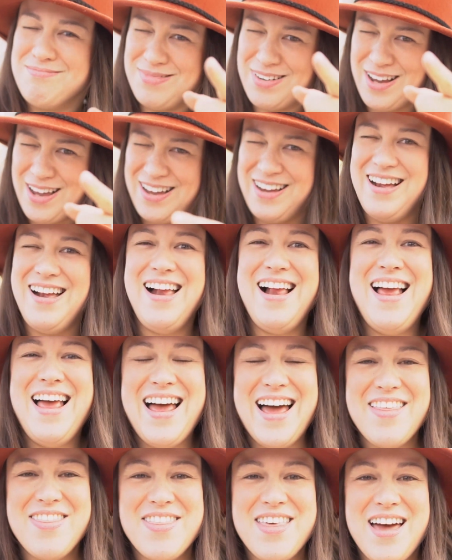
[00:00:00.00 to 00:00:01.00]
Yeah.
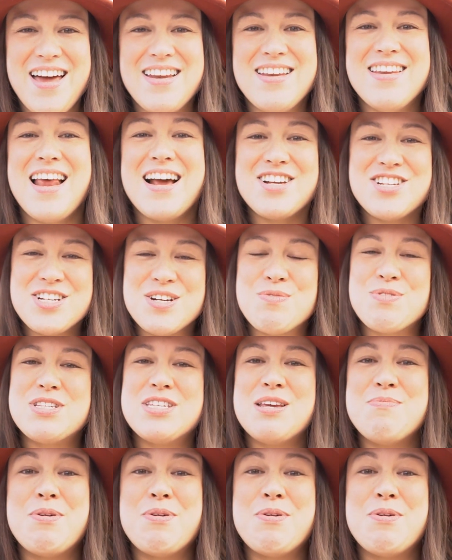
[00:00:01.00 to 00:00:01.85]
And then next year we'll see